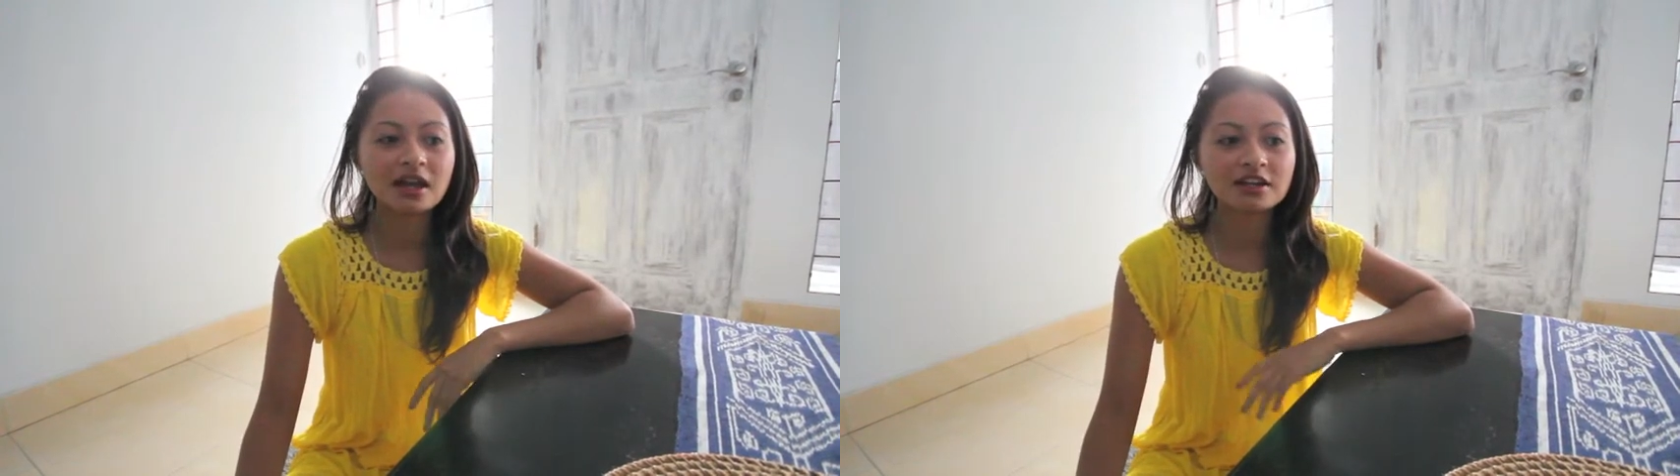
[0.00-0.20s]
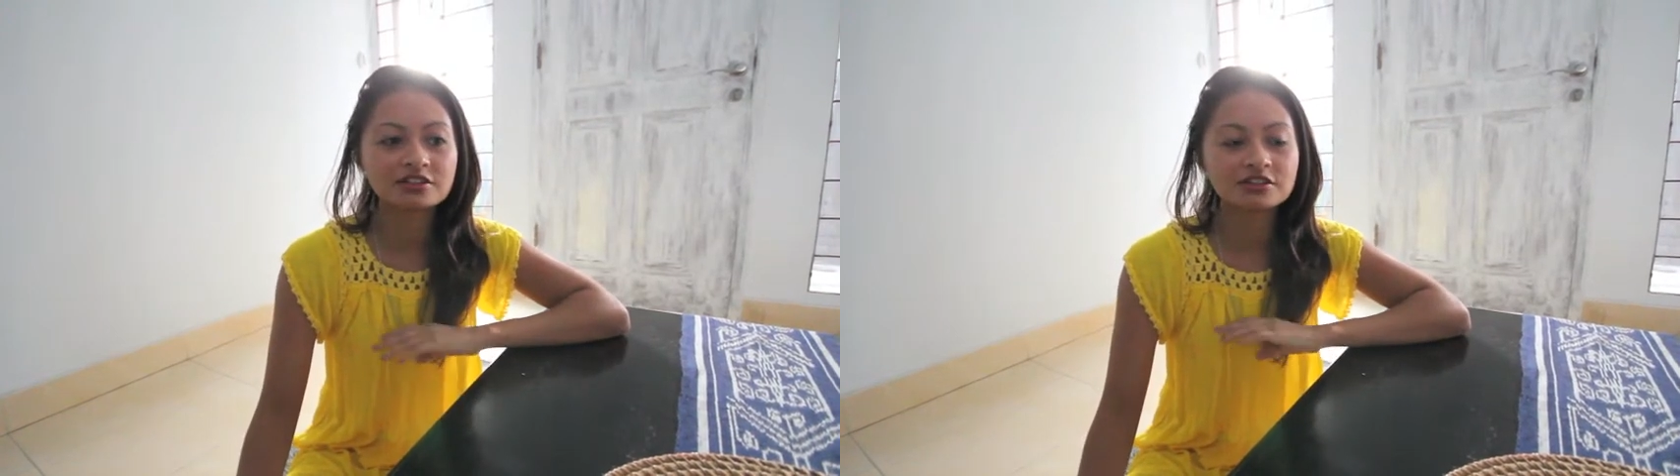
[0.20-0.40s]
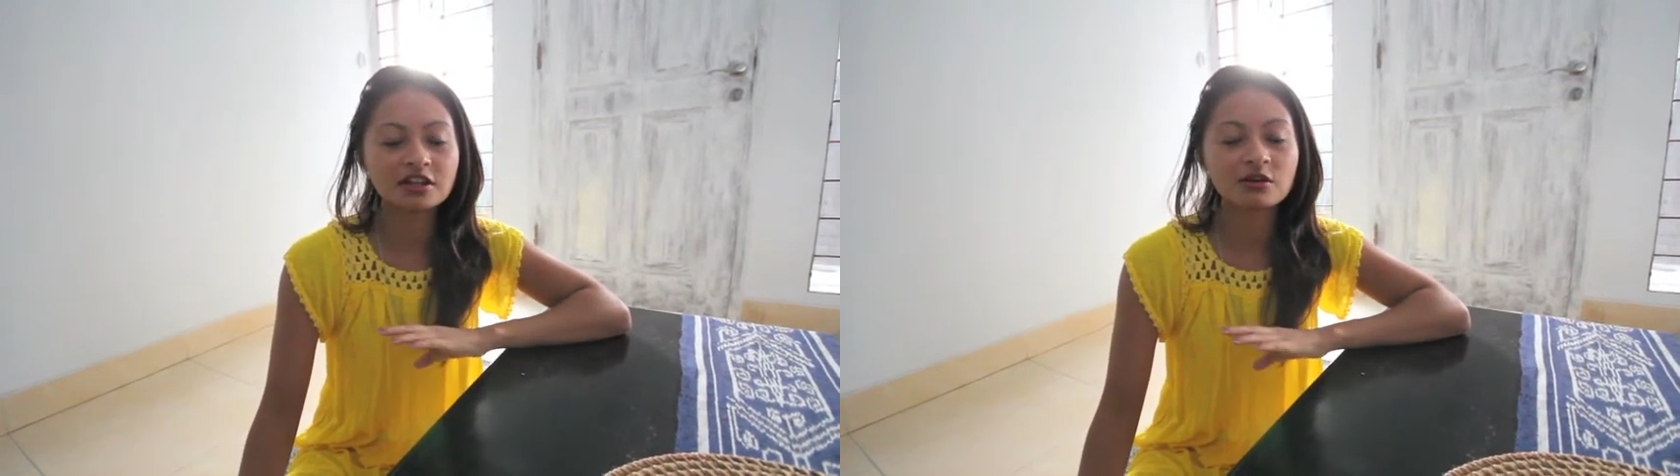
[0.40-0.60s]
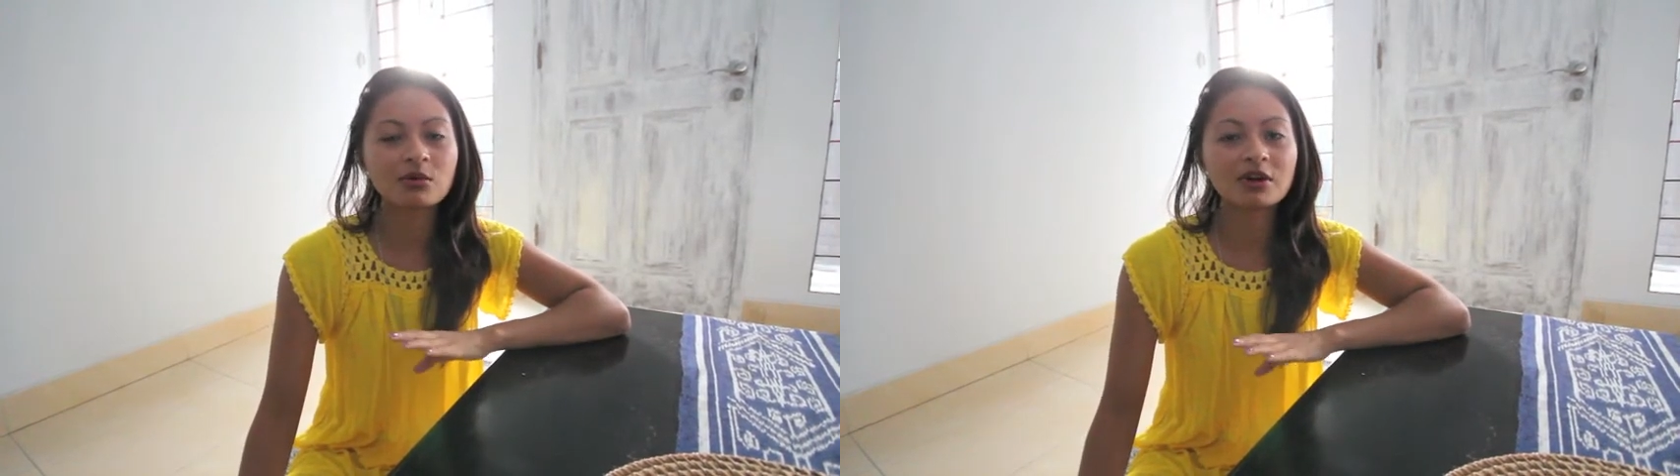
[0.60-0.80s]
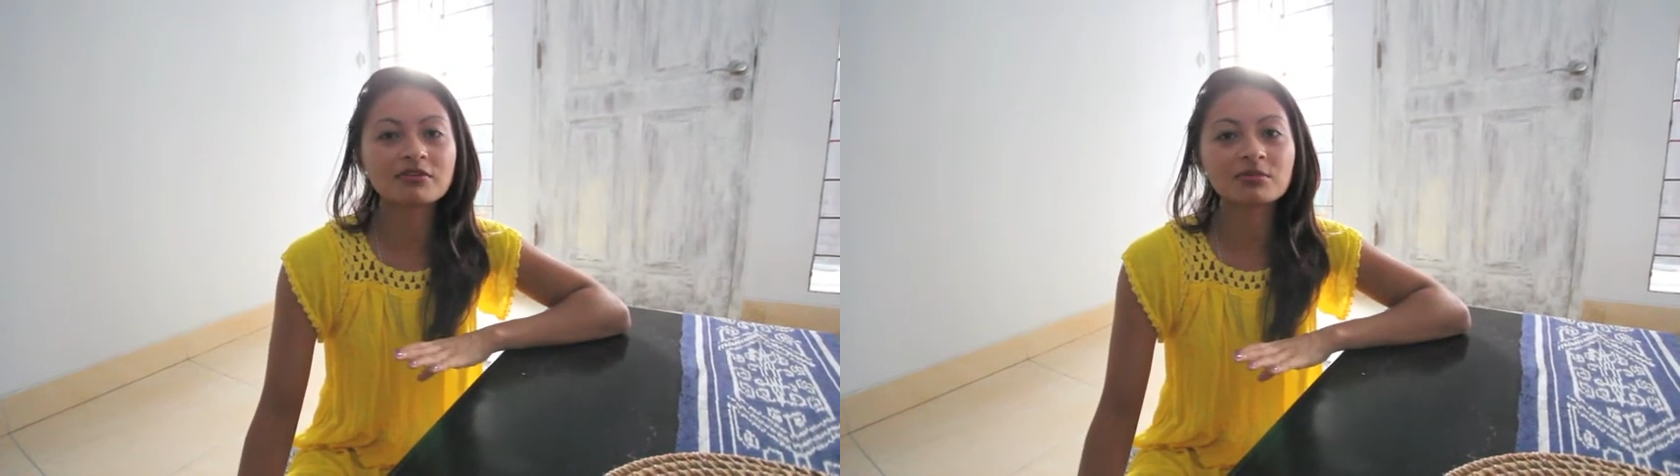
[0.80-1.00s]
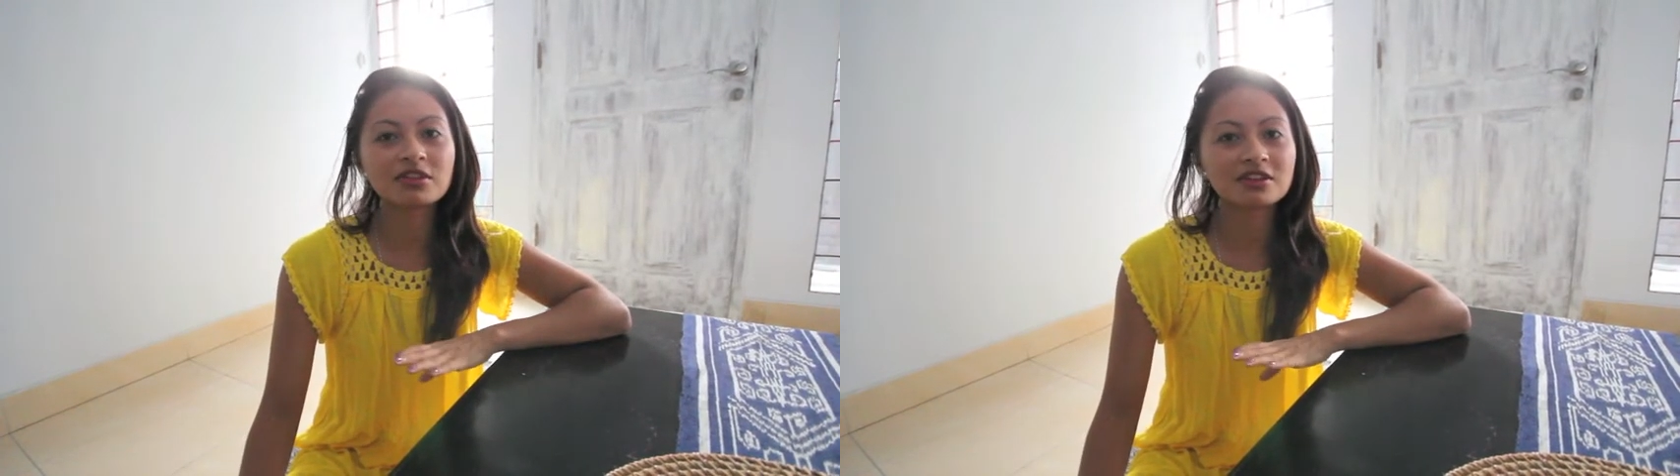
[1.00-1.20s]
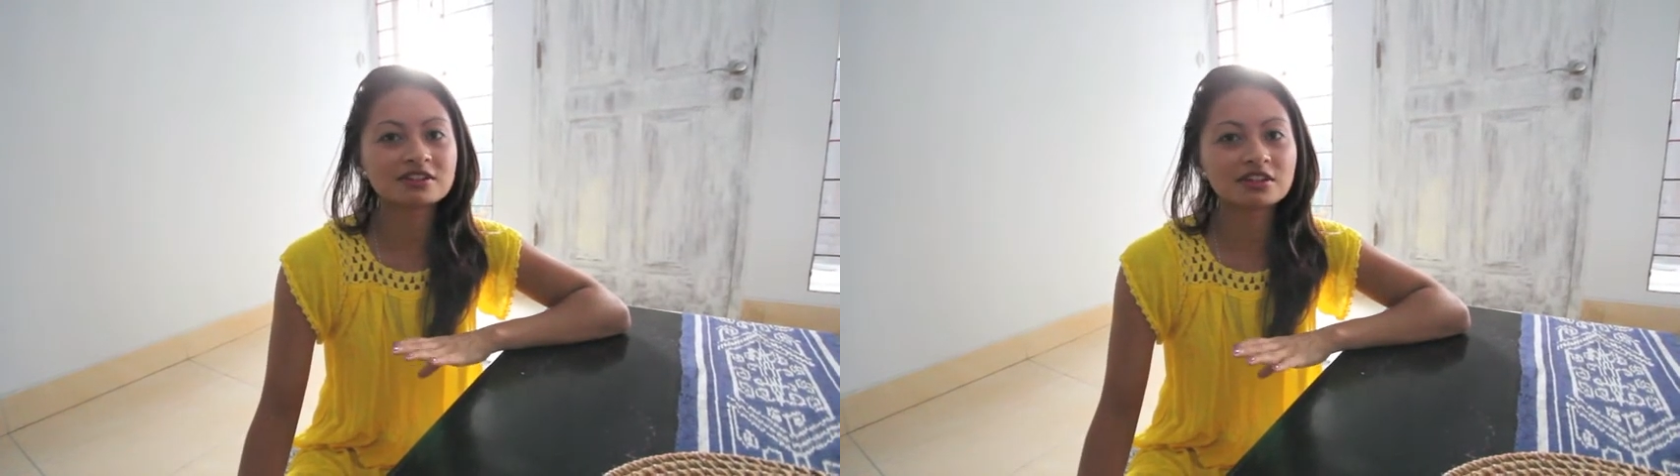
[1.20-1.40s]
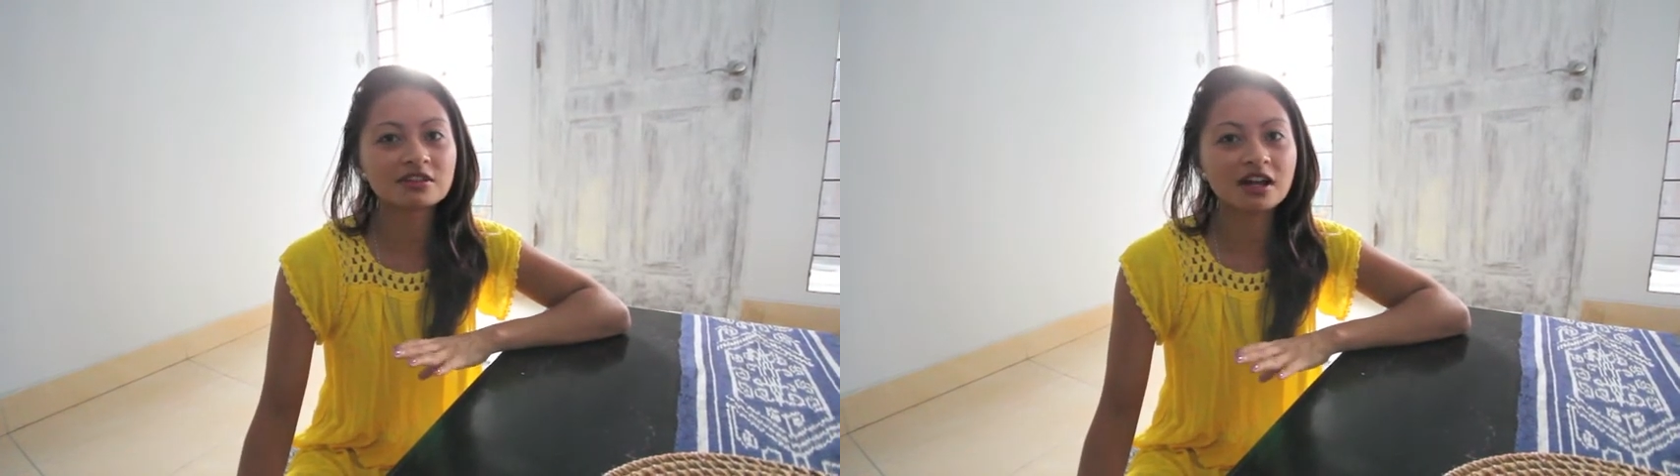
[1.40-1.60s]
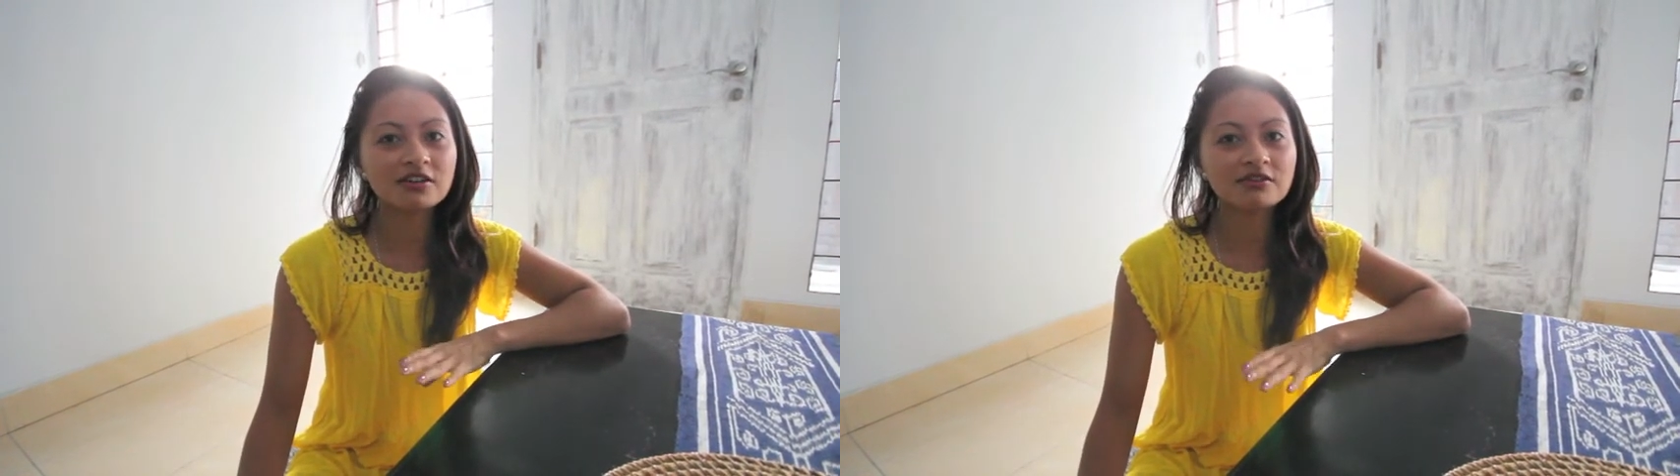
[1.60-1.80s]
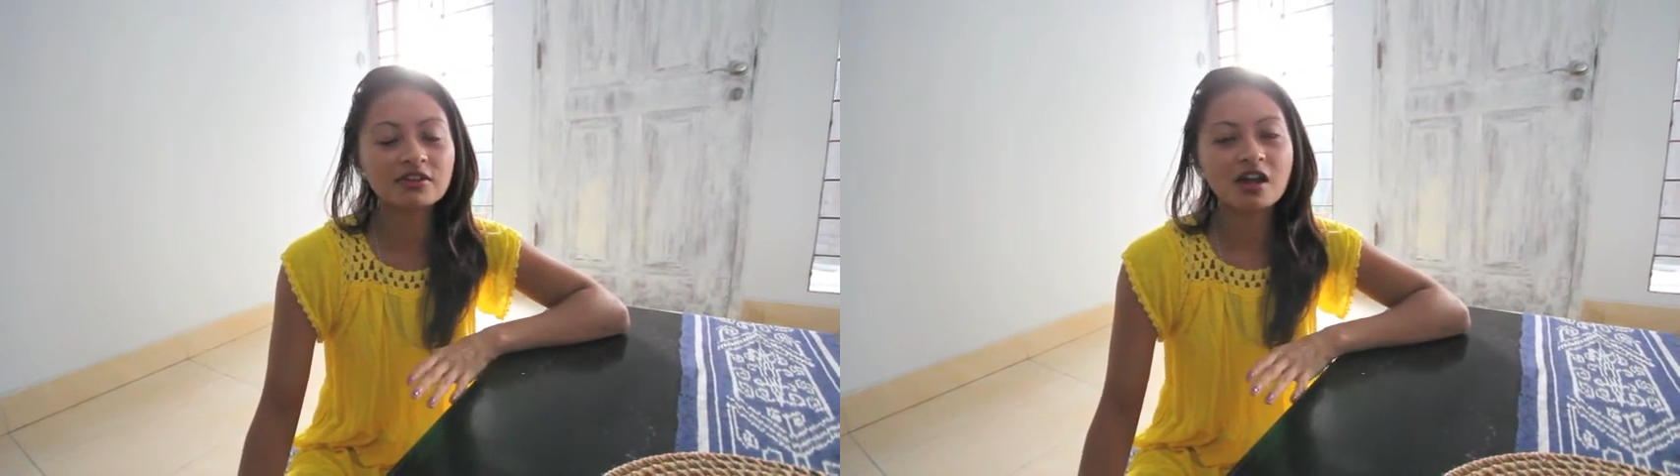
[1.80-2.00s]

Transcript: actually taking away from the things that you love.